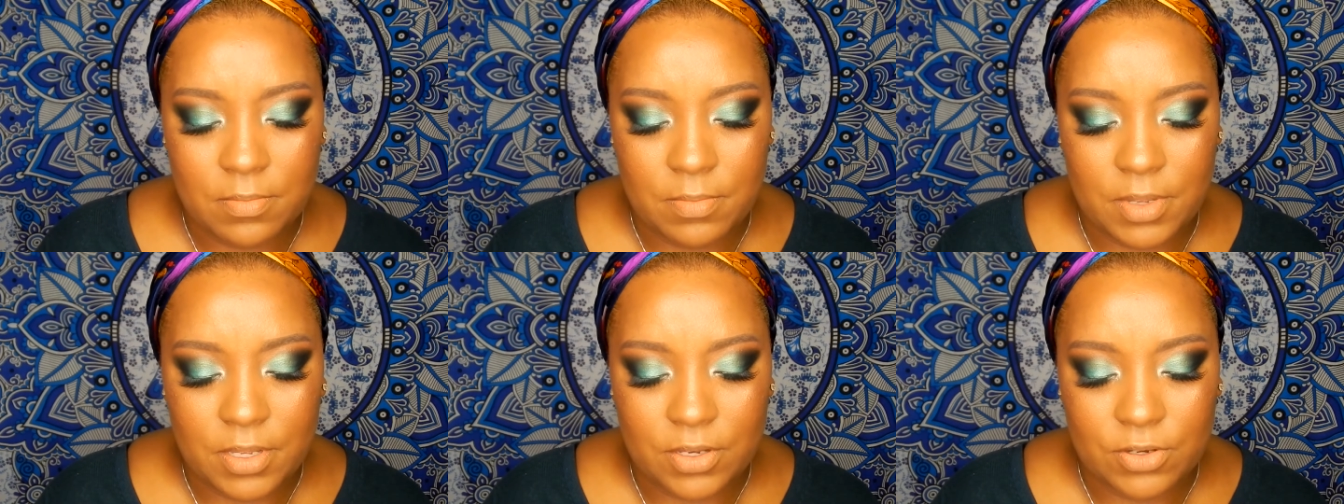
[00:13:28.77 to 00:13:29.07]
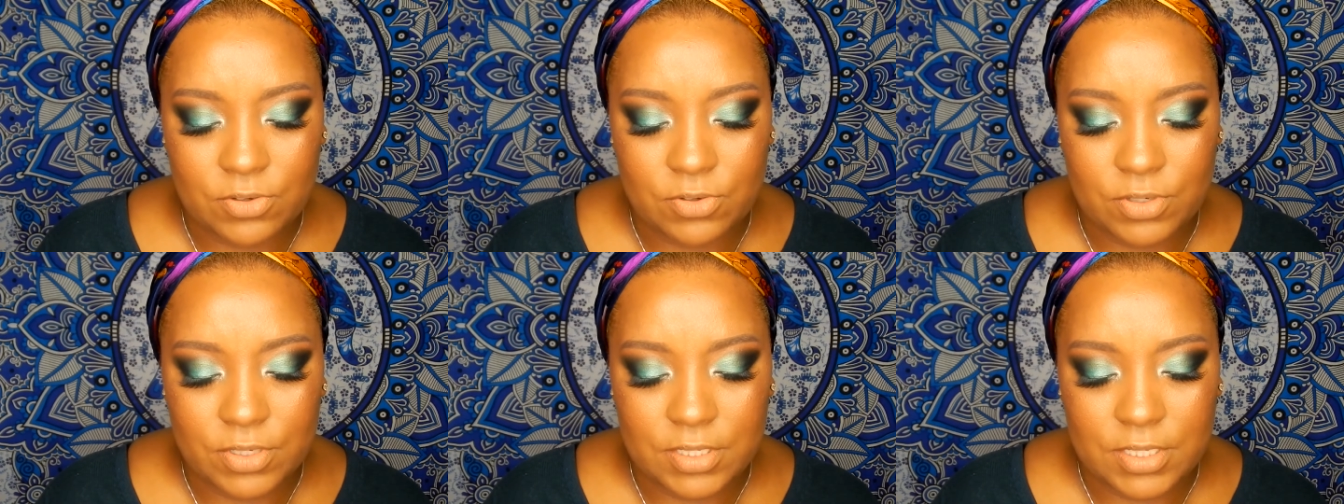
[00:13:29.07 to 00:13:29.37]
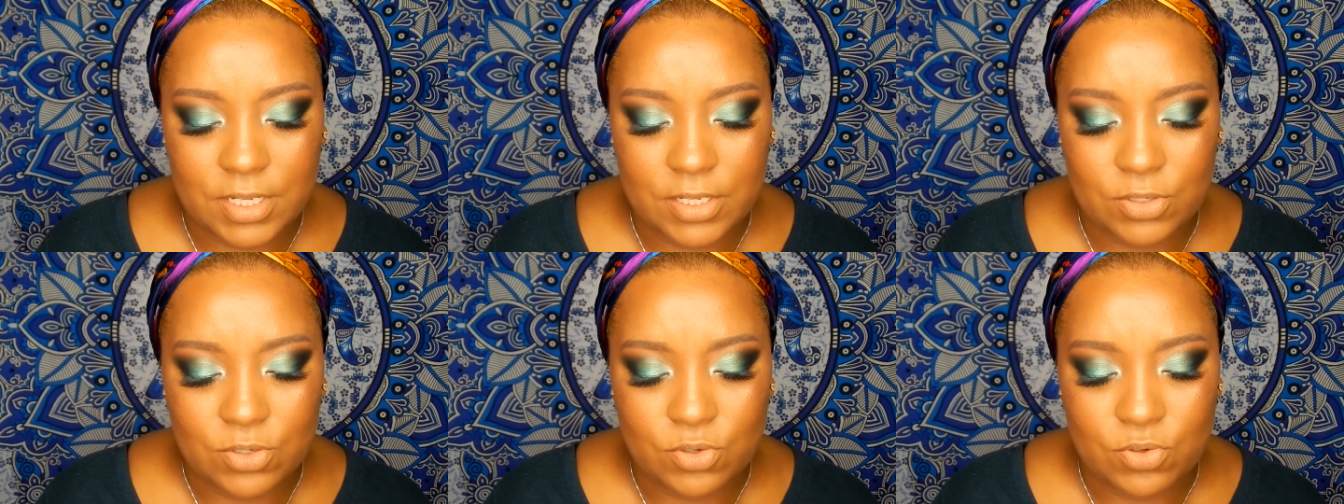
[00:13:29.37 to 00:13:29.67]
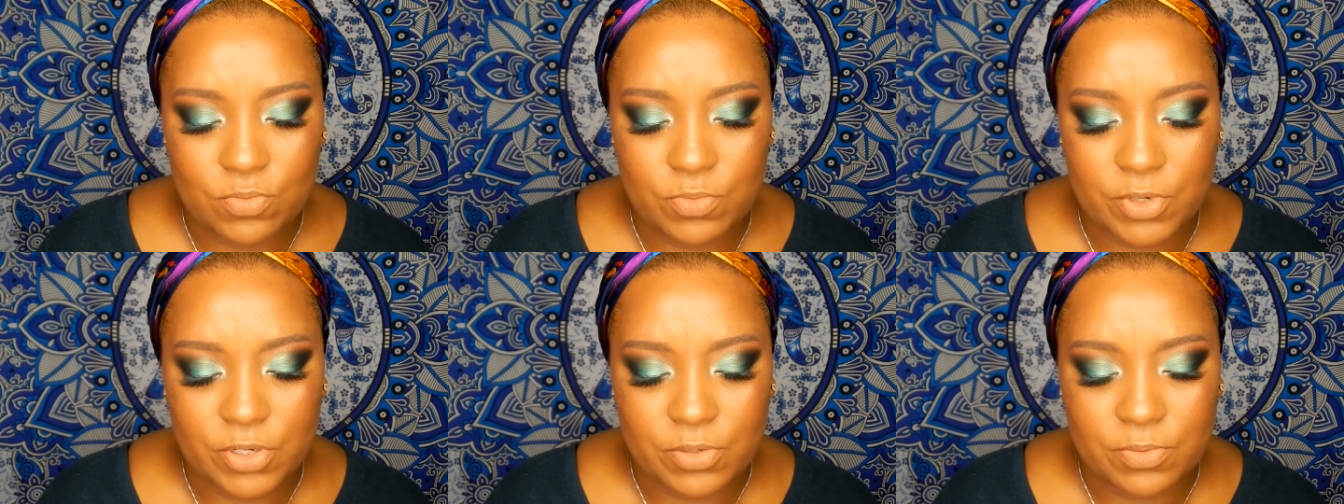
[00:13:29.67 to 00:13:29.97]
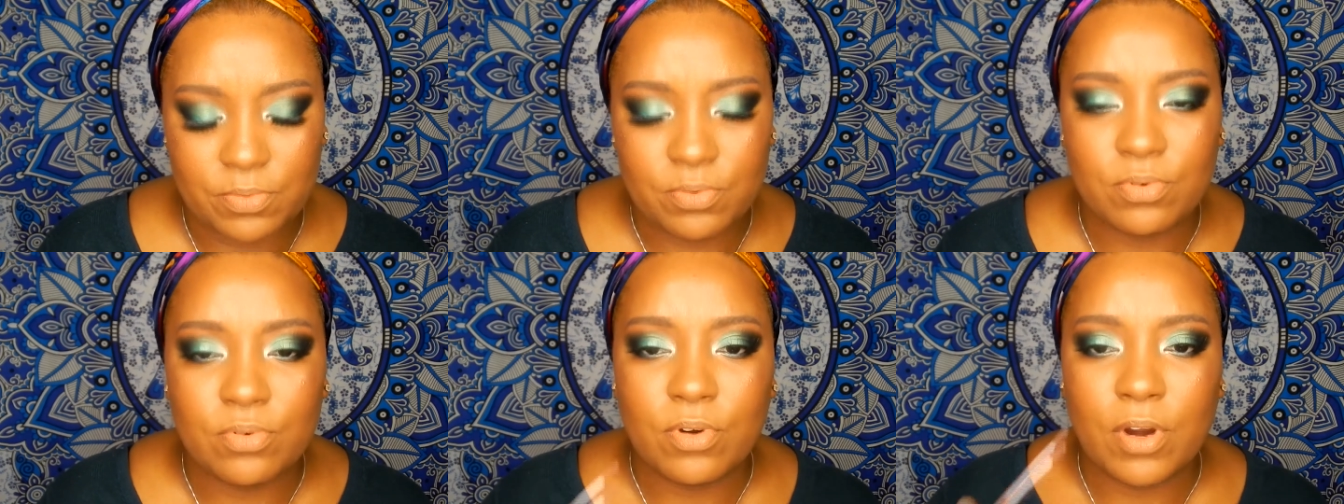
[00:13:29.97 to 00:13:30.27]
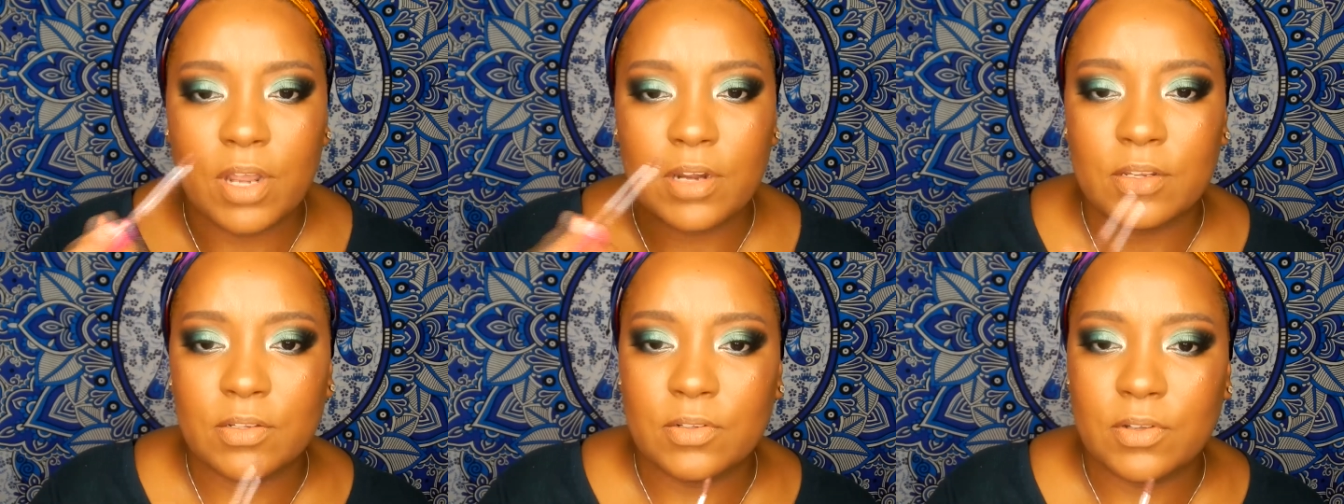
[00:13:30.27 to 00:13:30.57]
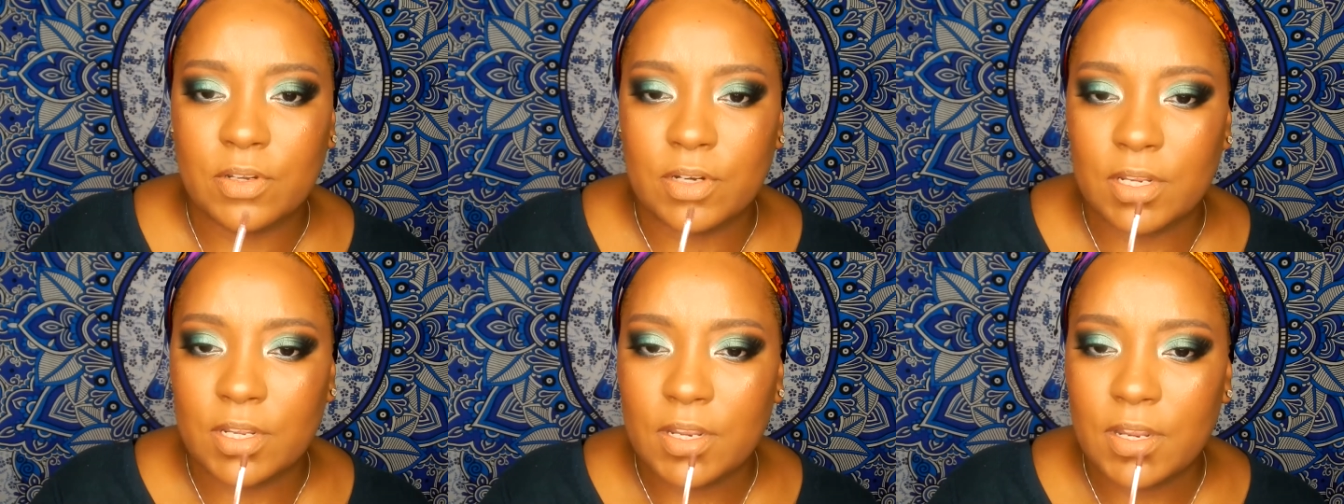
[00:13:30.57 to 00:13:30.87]
making sure there's not too much product
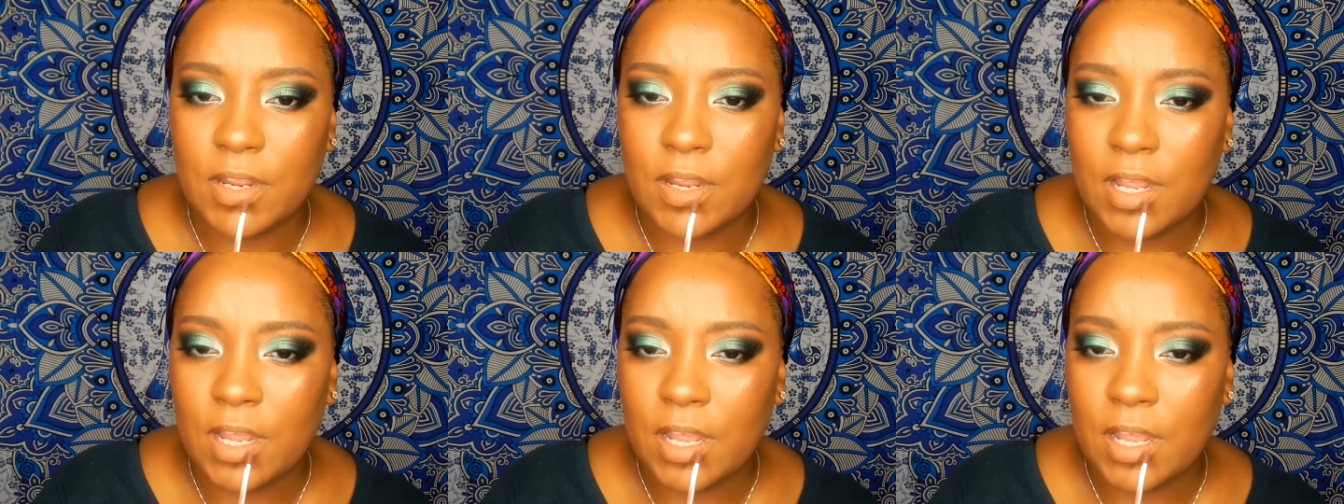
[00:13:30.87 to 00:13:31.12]
on it.